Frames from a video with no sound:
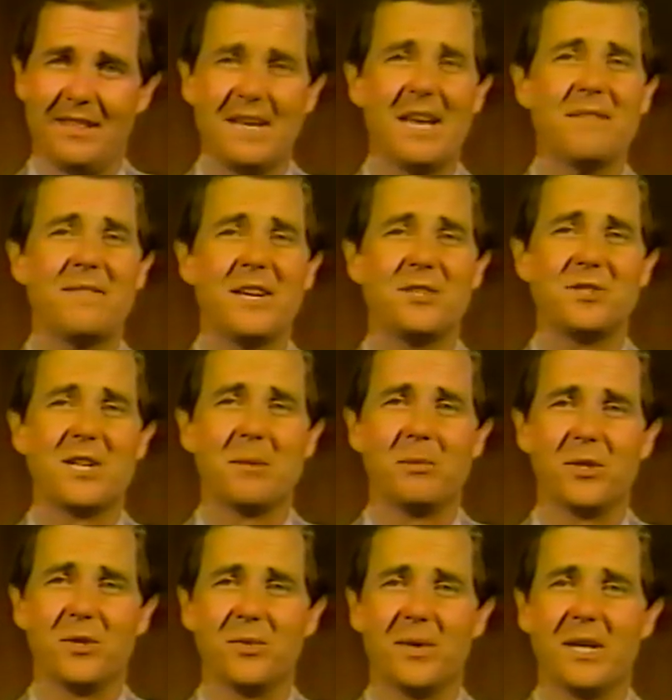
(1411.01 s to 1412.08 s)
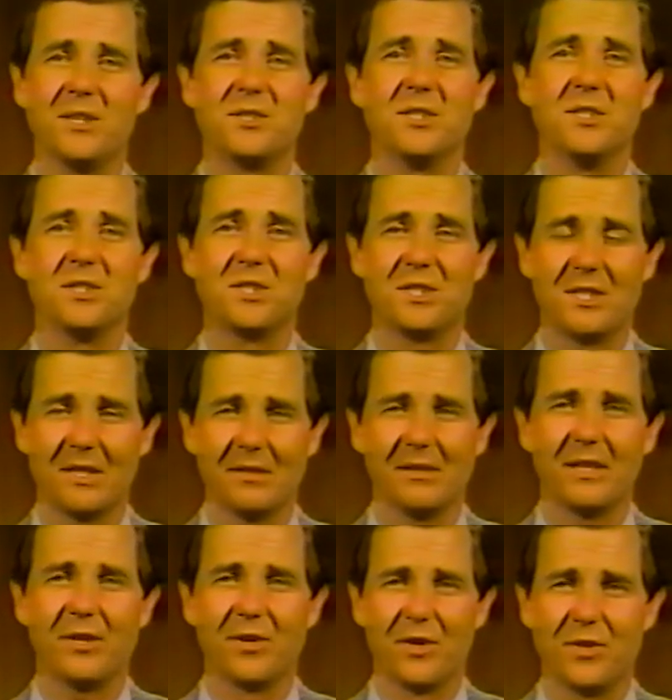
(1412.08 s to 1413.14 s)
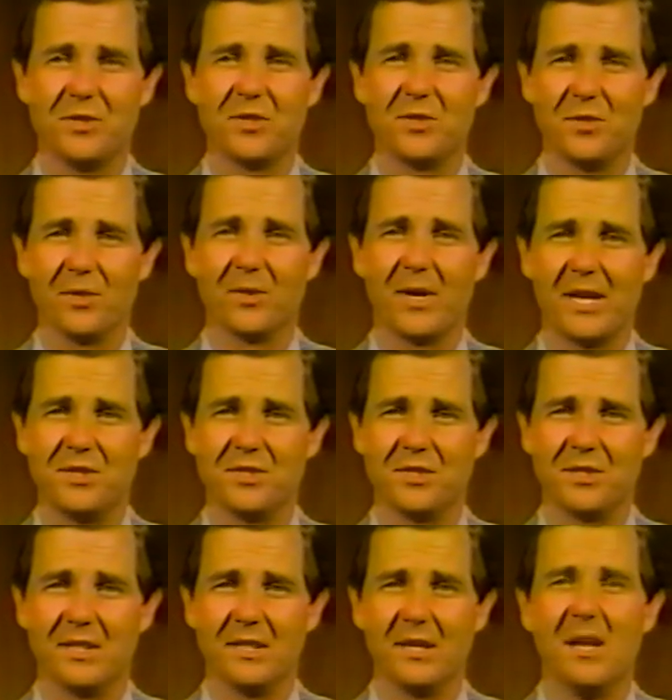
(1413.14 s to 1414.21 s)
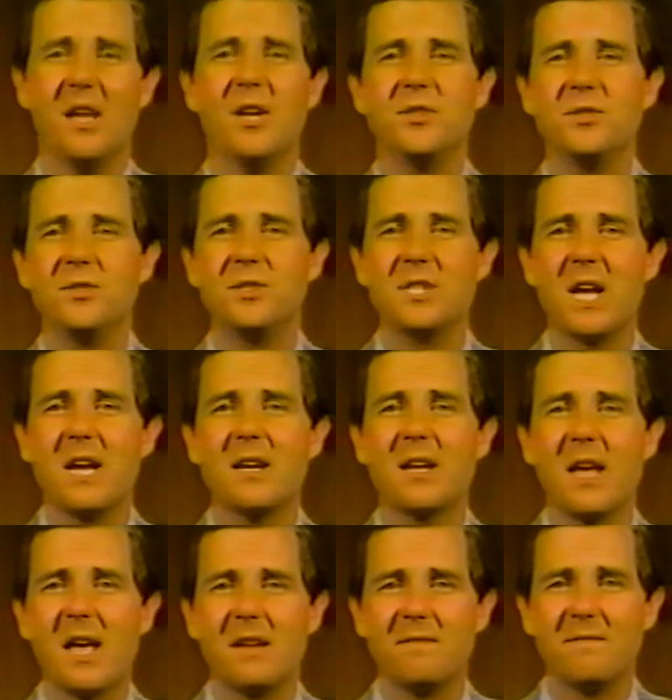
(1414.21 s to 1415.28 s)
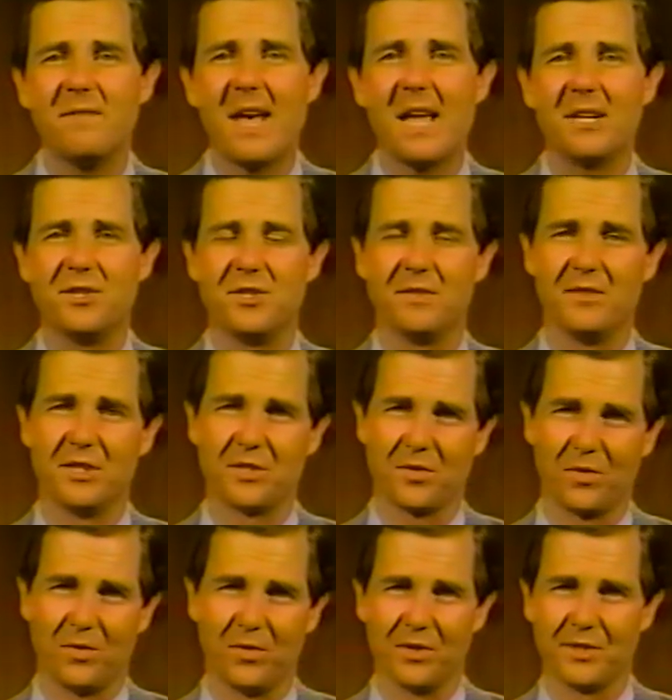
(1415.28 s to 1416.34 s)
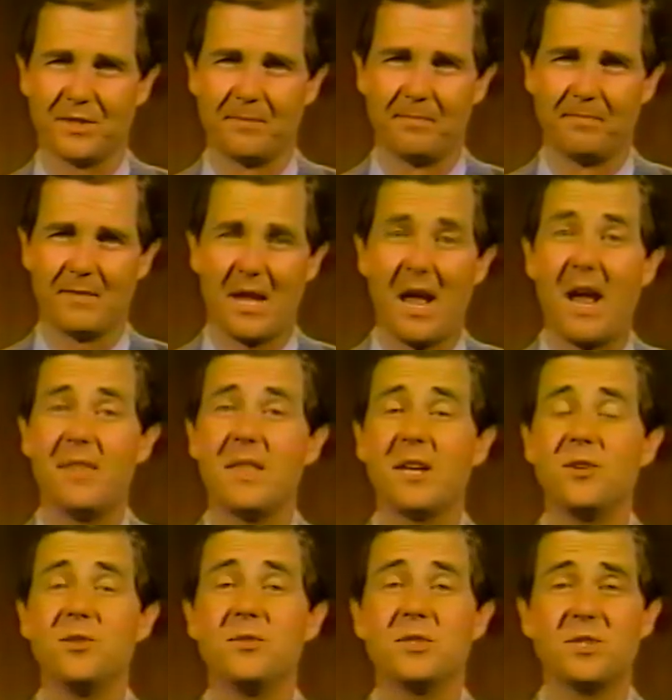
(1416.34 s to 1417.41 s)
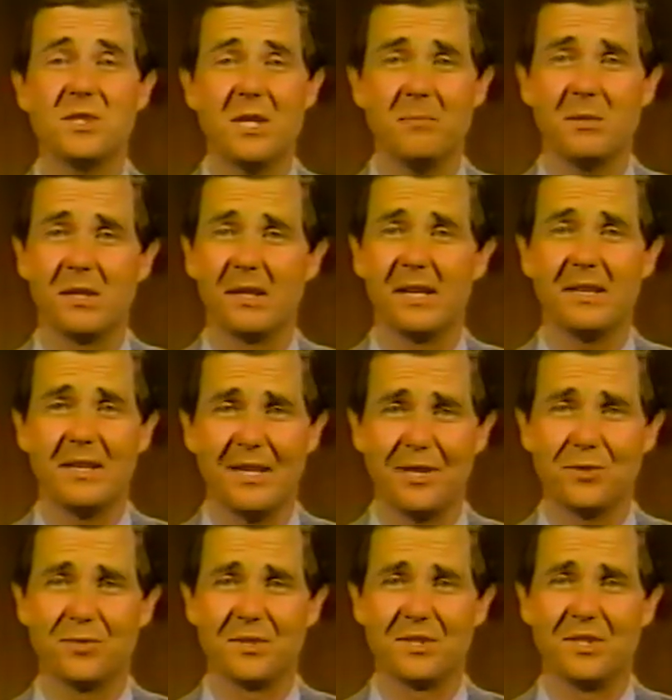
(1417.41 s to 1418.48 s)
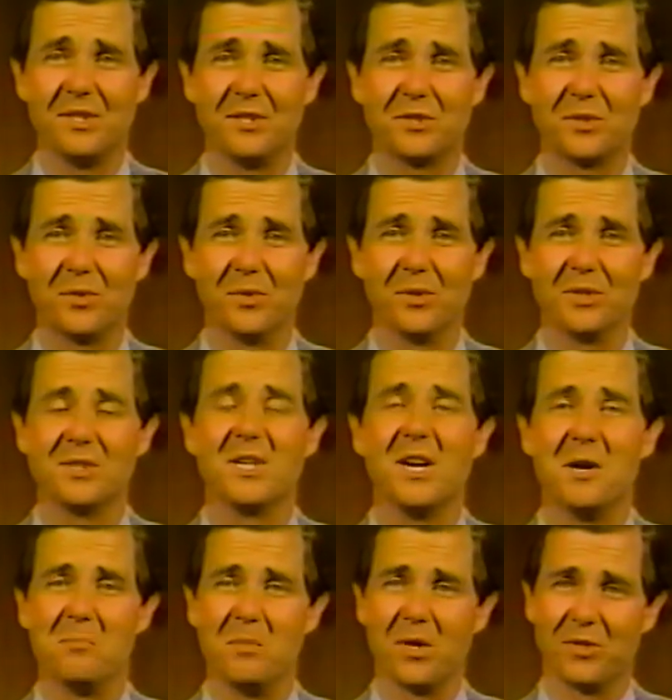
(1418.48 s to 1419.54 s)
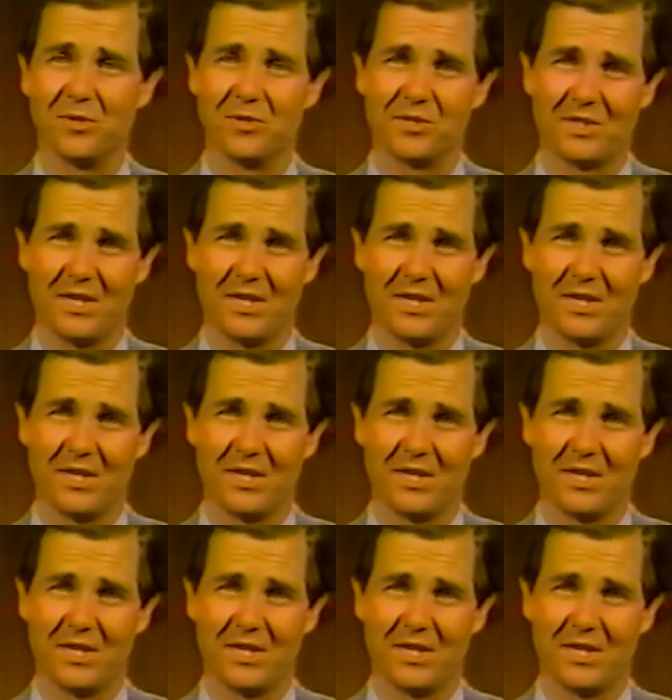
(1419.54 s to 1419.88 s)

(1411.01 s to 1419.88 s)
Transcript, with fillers: The FHWA sincerely urges your agency to take advantage of this course and that you stimulate interest in this course among your